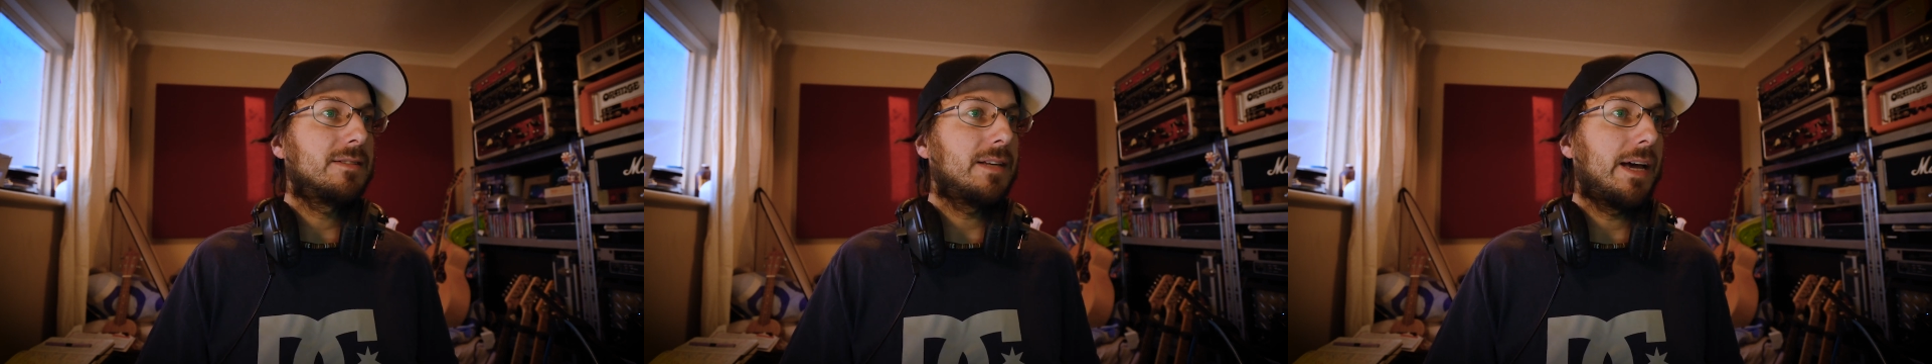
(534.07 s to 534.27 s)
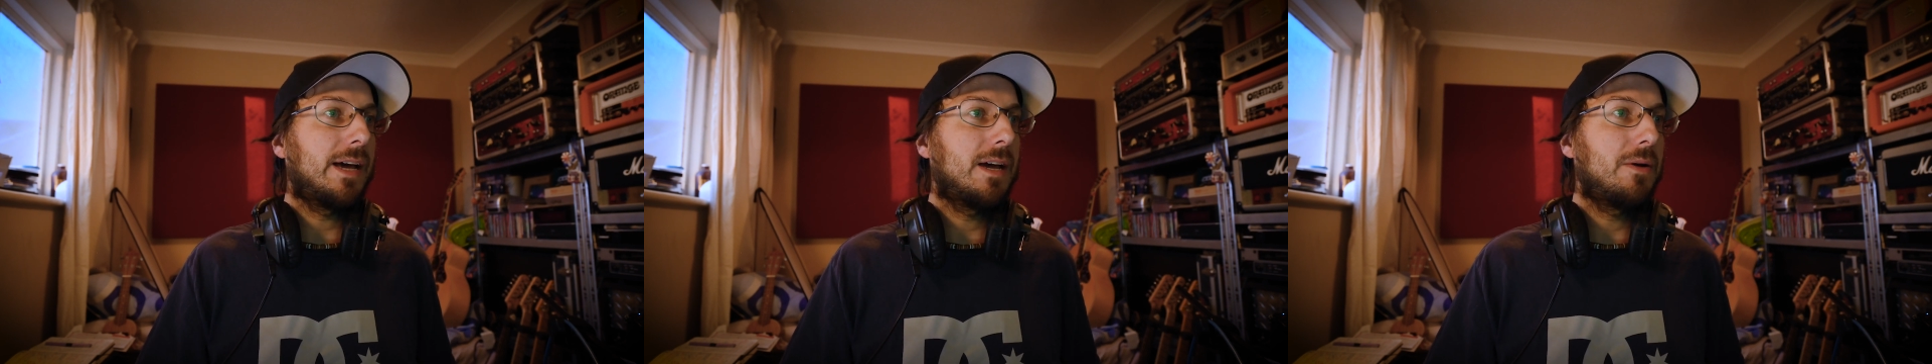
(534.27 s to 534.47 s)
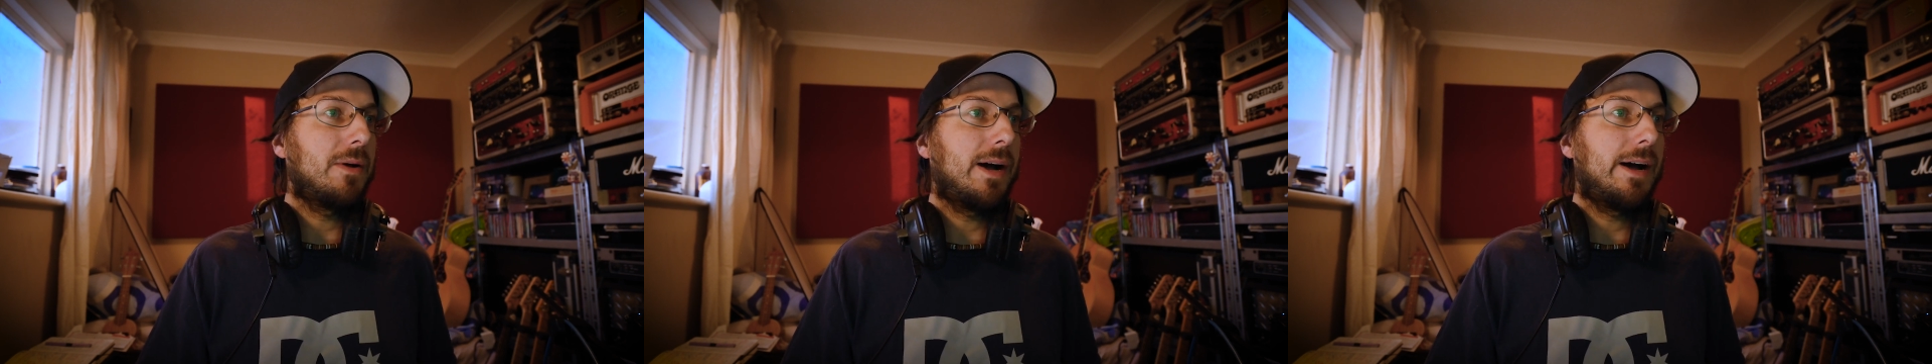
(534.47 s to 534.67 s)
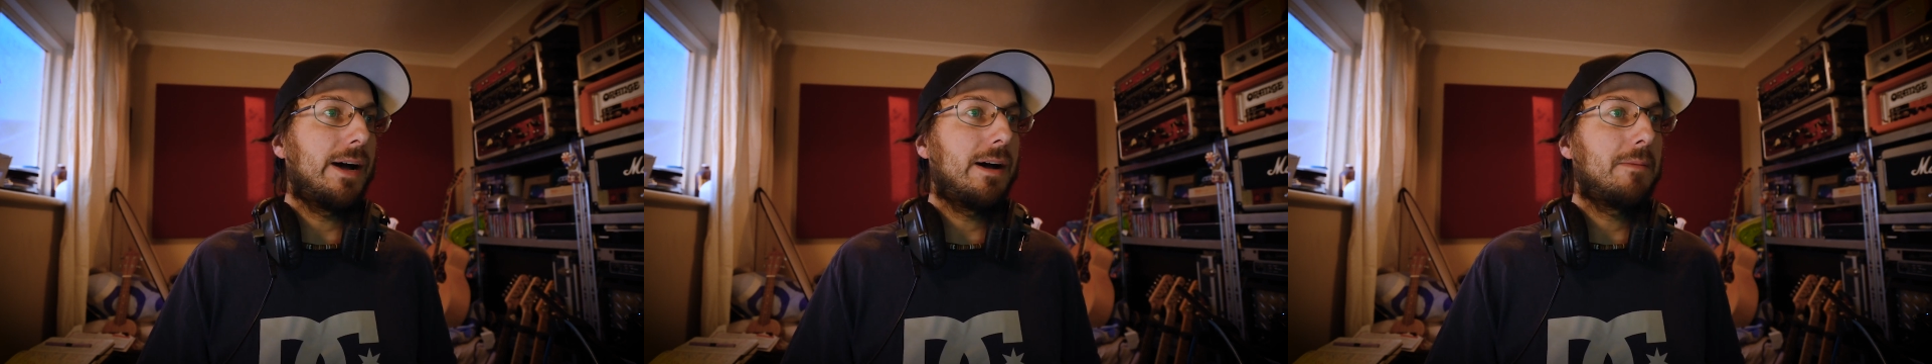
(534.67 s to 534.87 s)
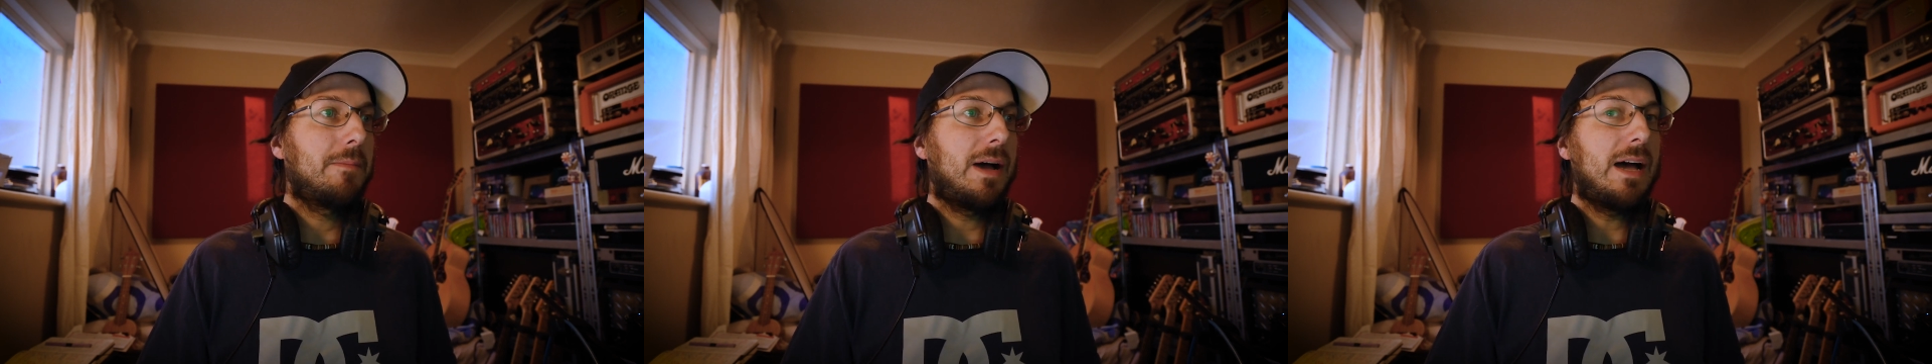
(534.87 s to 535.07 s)
So
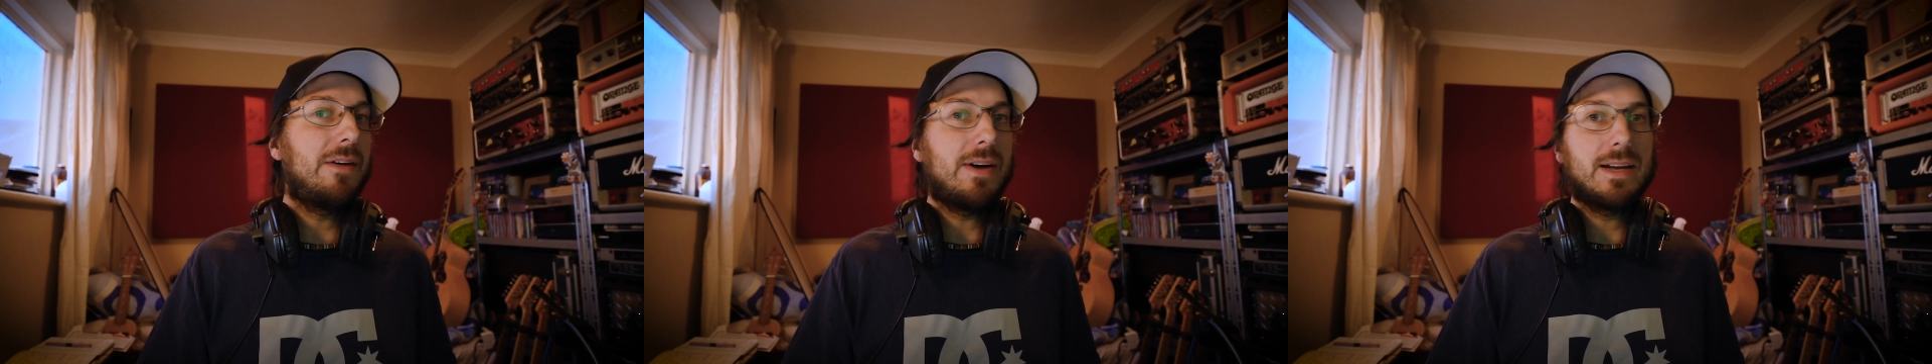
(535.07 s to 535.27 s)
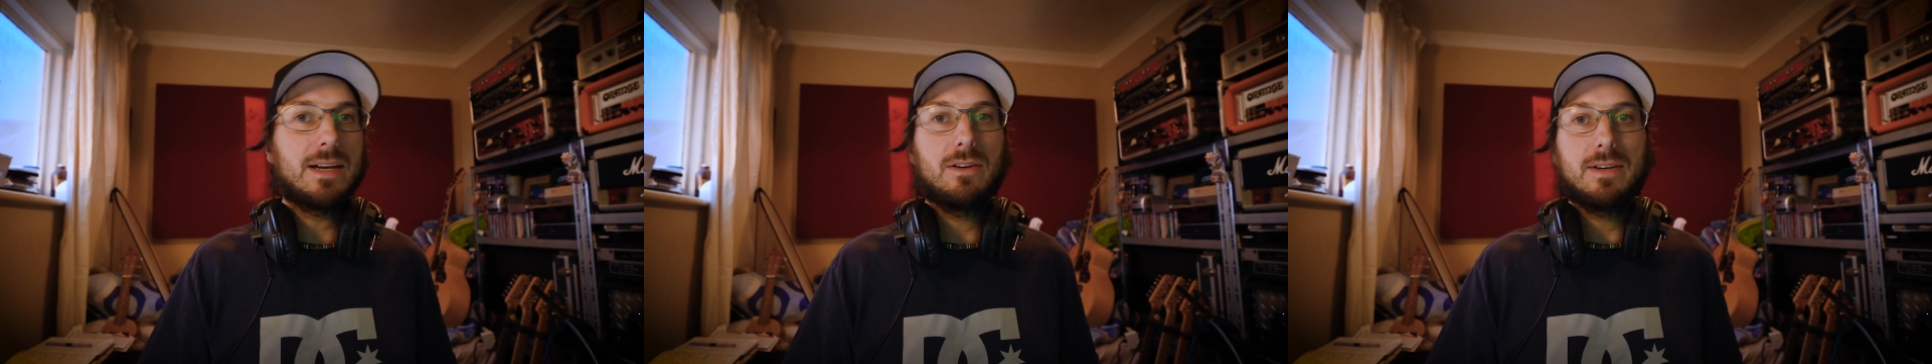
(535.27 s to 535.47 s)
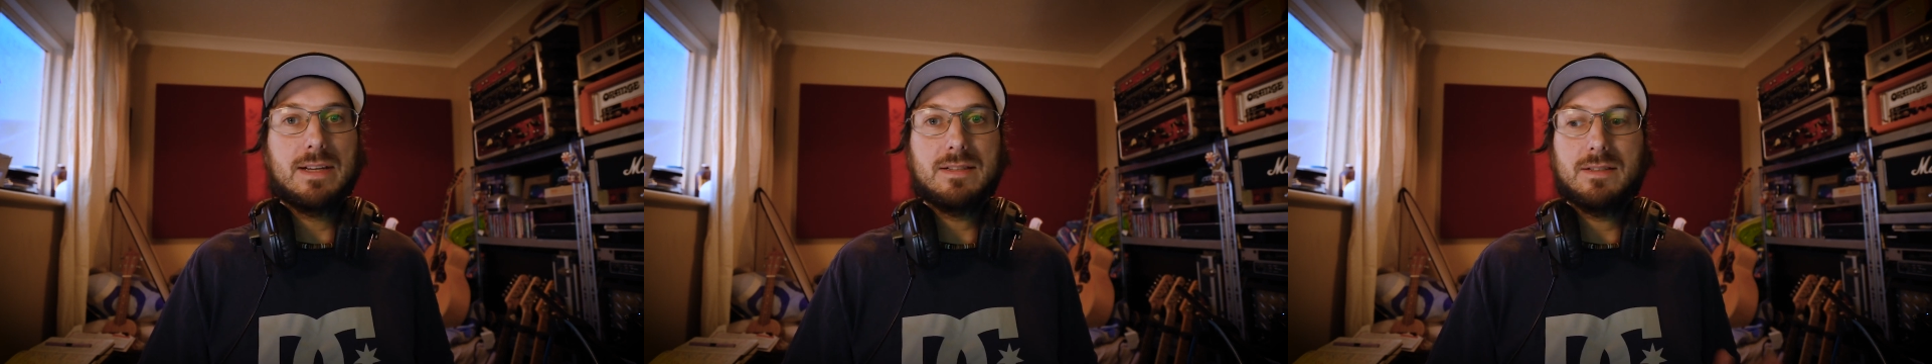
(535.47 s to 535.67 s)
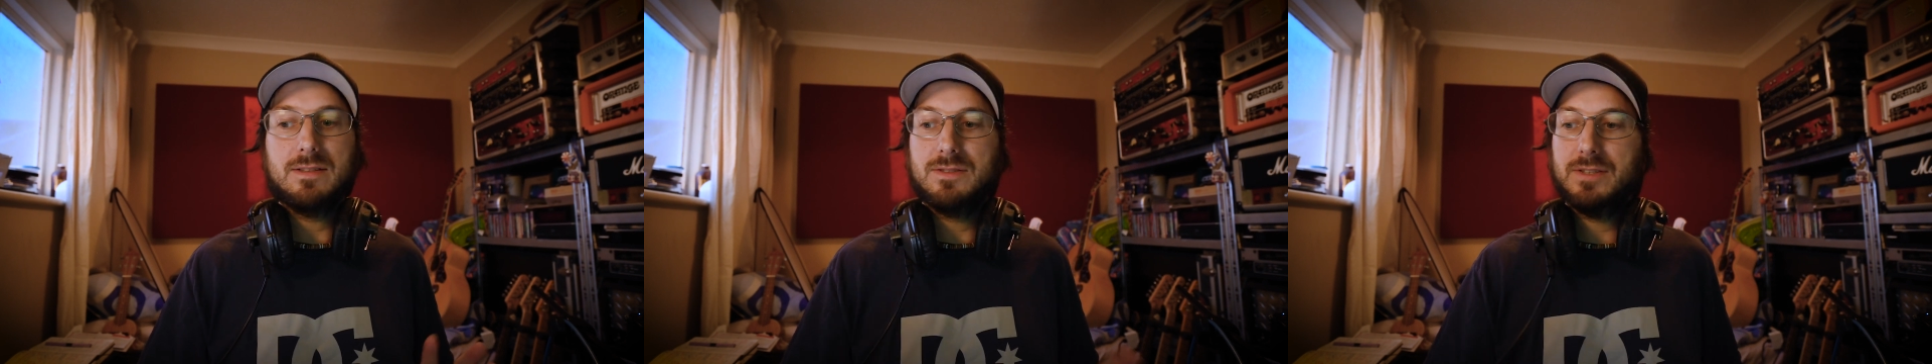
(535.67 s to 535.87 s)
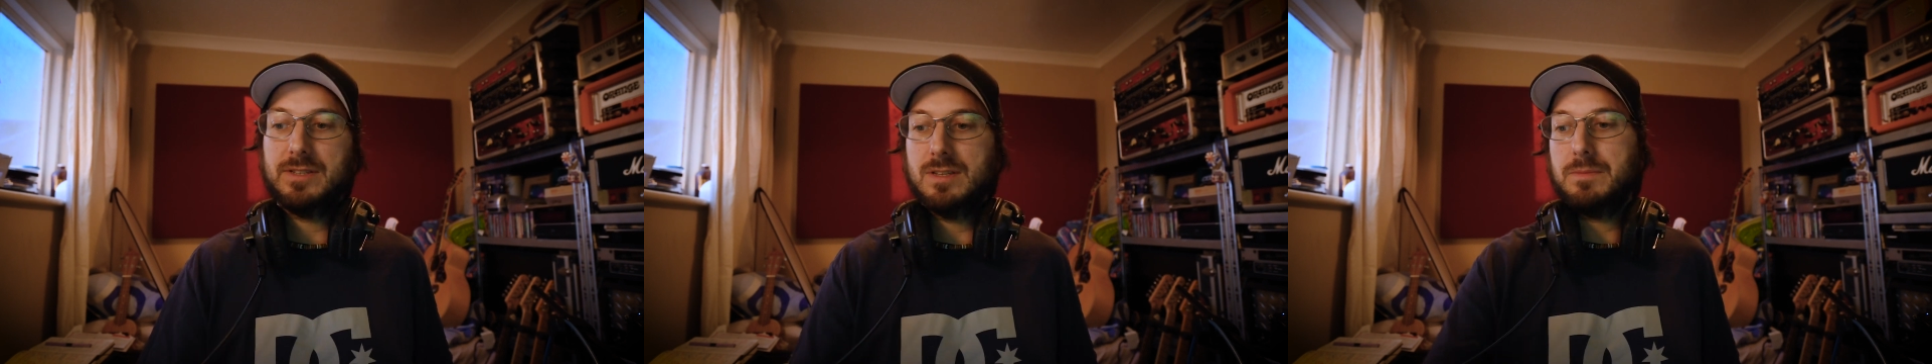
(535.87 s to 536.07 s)
I have had a little
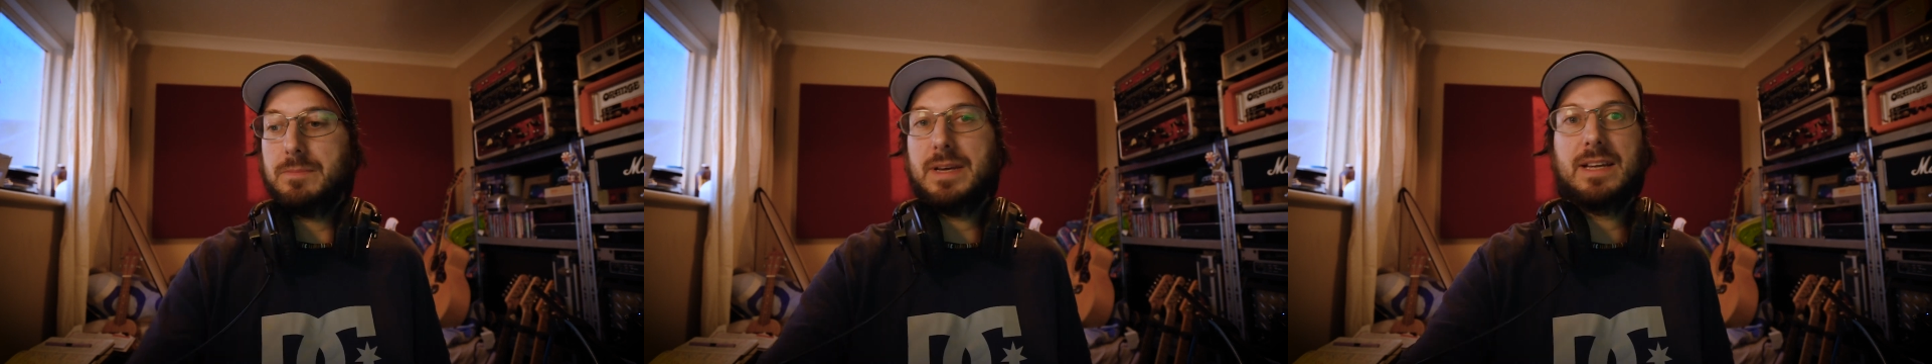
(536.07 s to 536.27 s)
listen to them